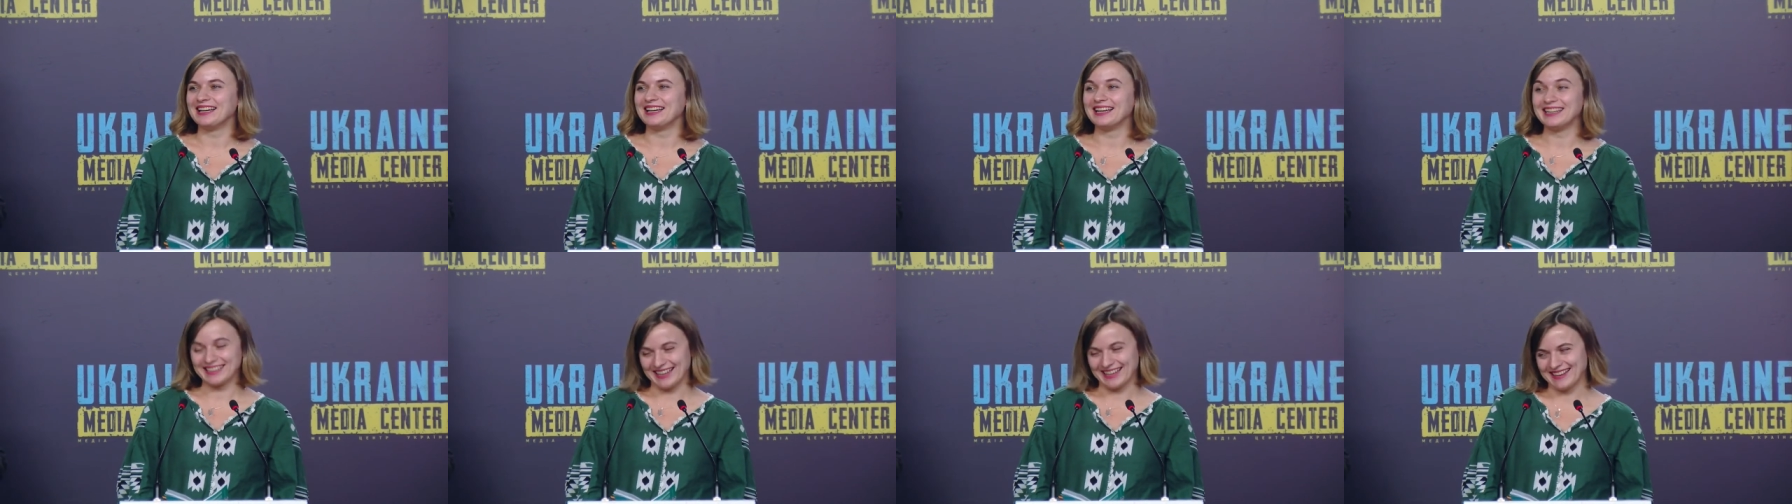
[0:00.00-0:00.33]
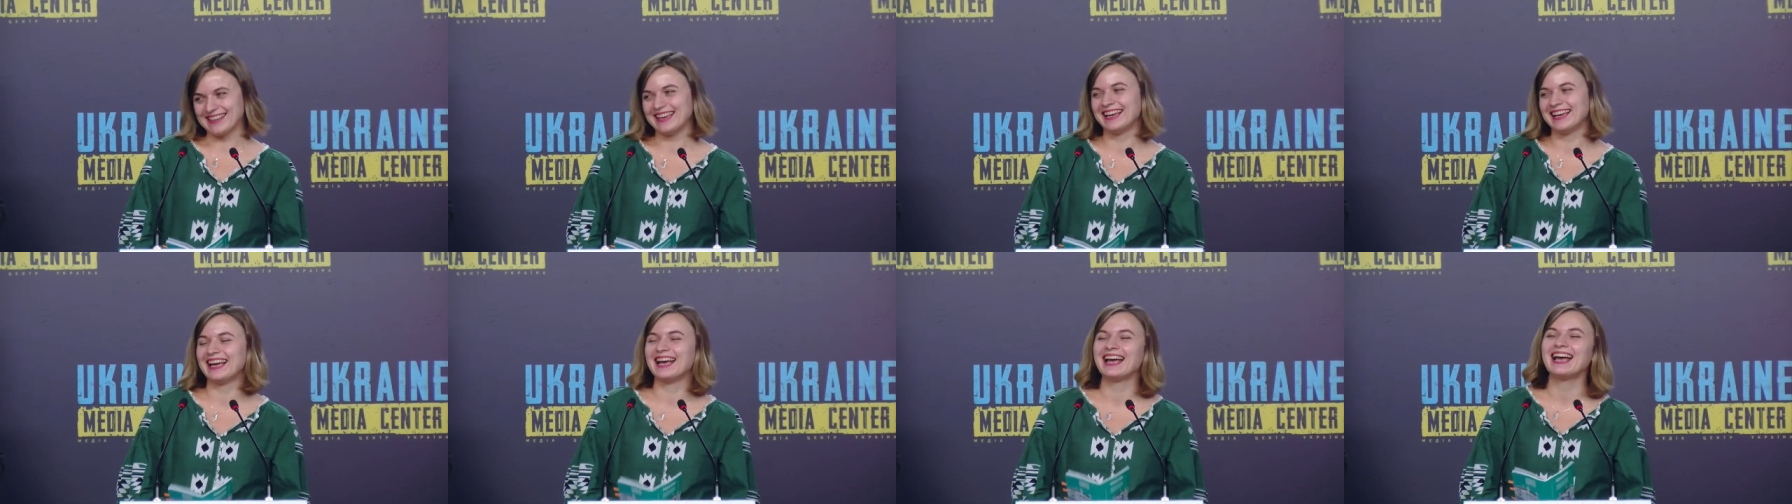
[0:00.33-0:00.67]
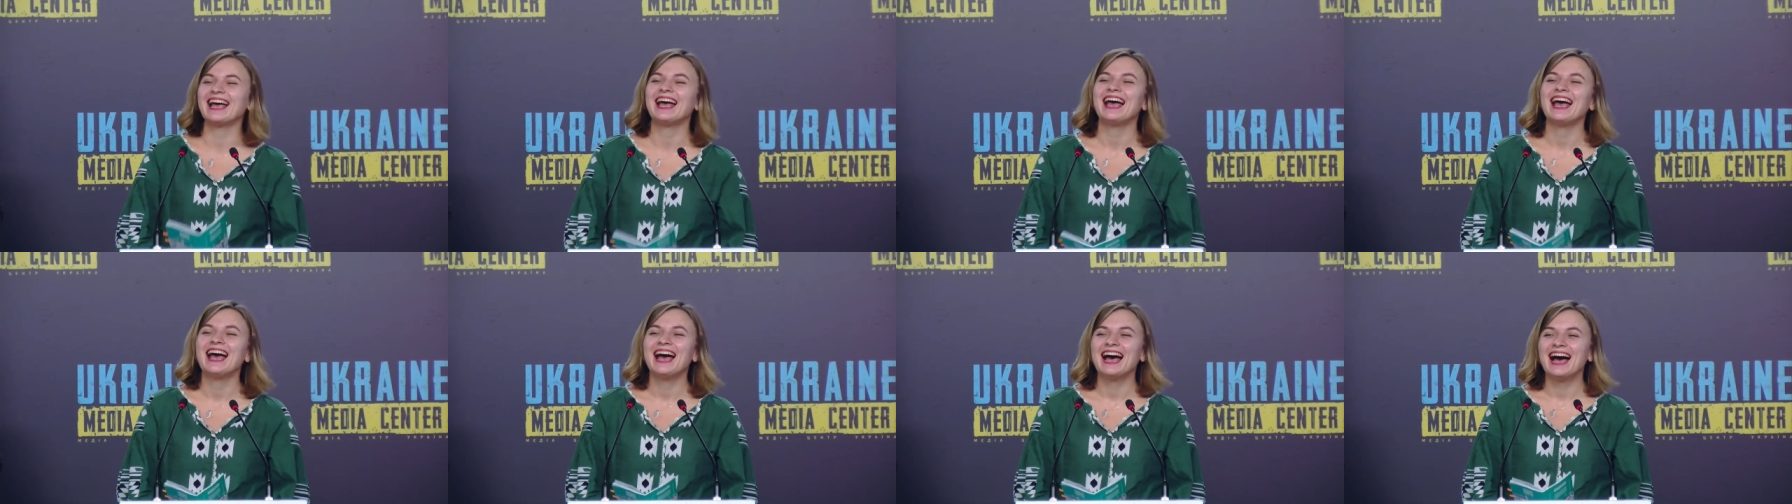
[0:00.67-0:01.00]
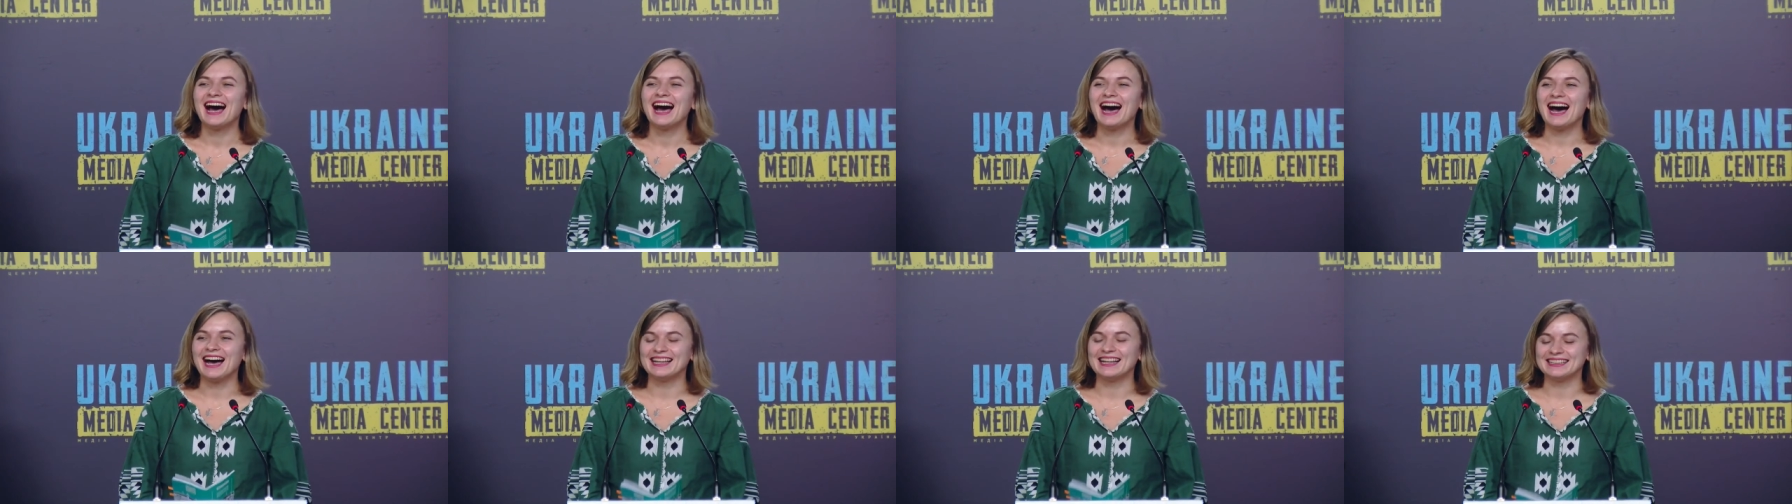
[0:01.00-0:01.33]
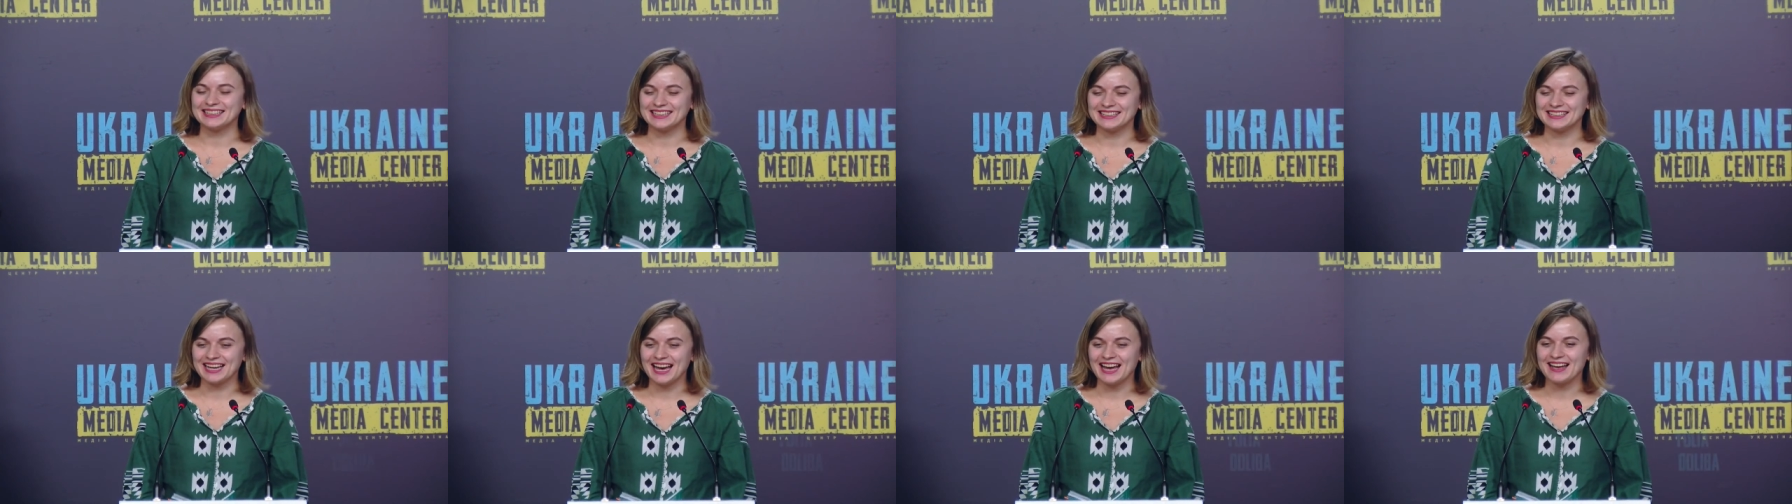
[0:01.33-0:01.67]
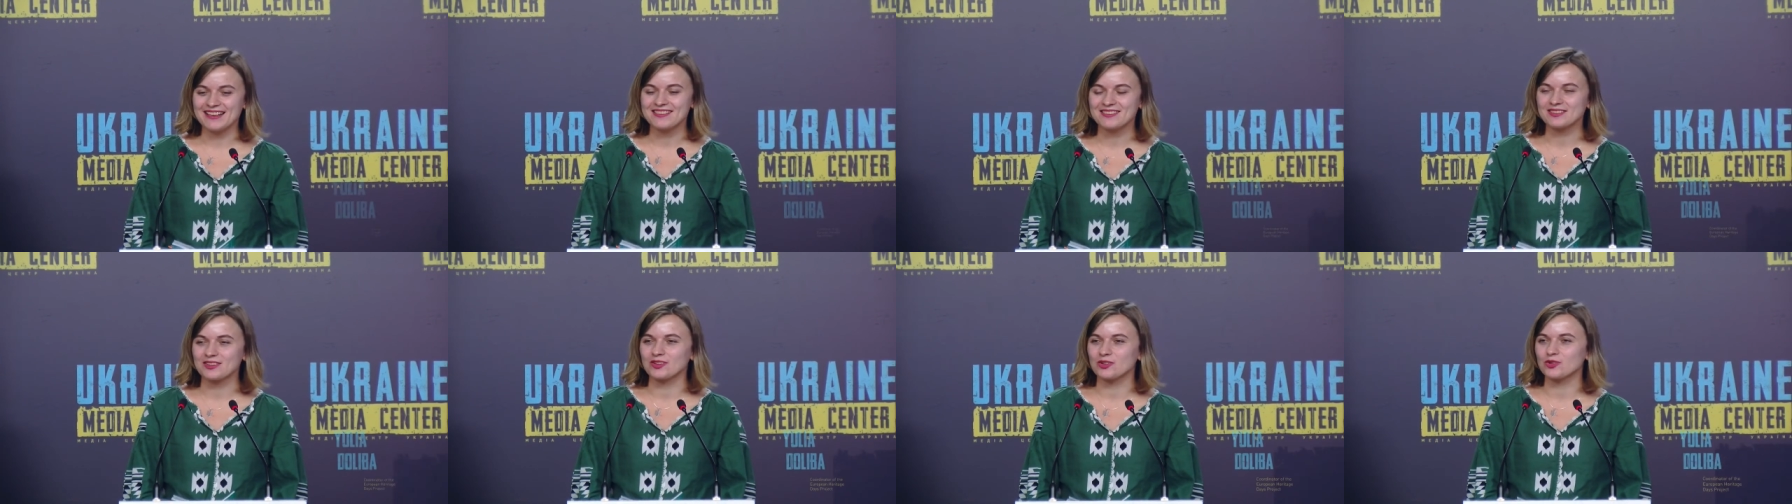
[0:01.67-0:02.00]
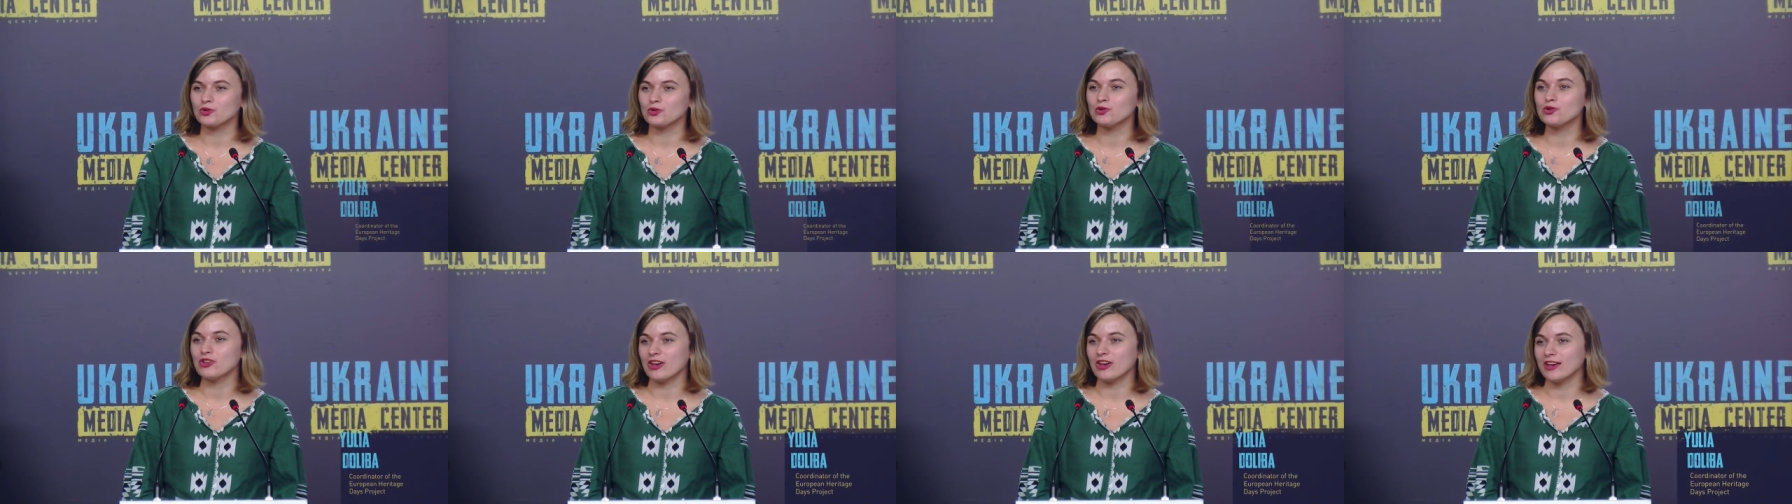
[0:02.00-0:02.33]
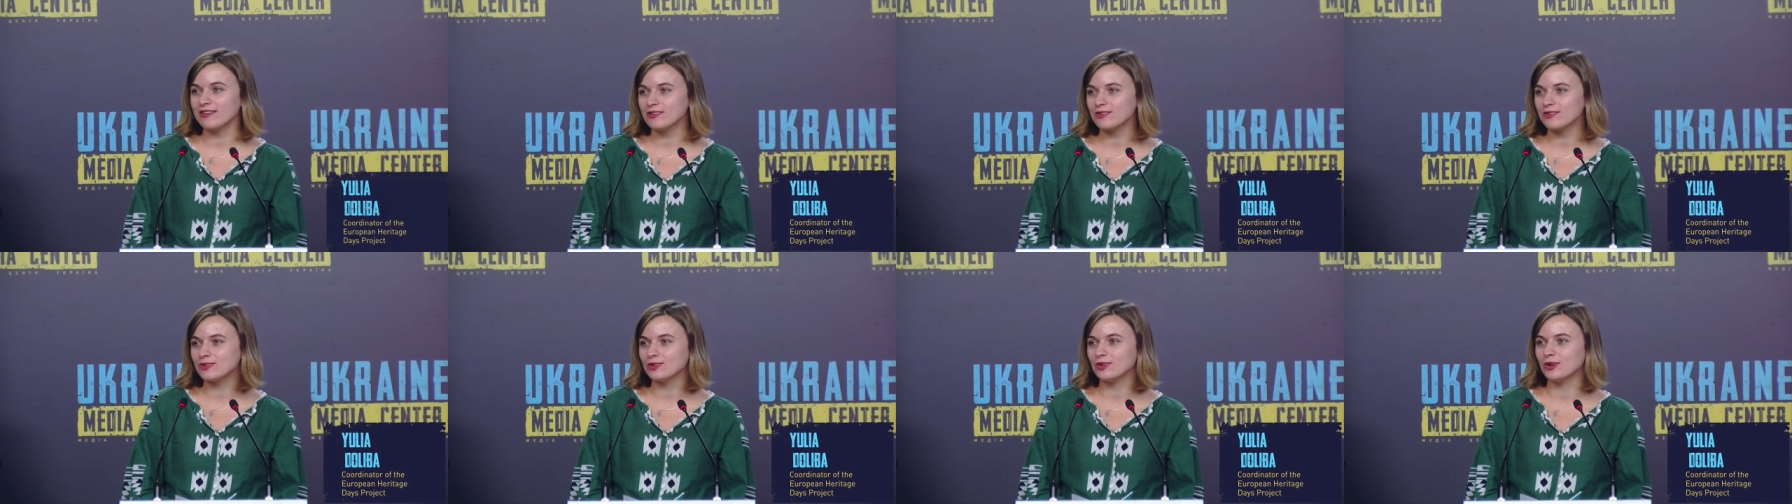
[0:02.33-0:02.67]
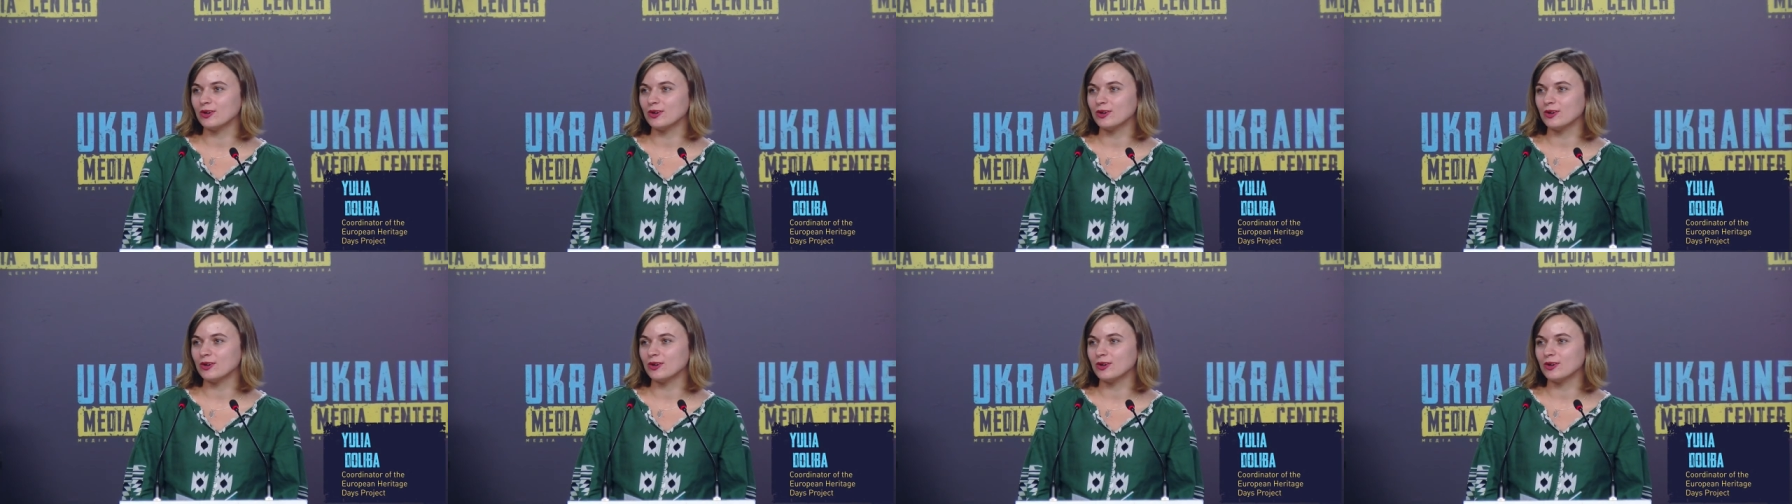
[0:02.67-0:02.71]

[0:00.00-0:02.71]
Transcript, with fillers: Mind you, I know all the events on the list.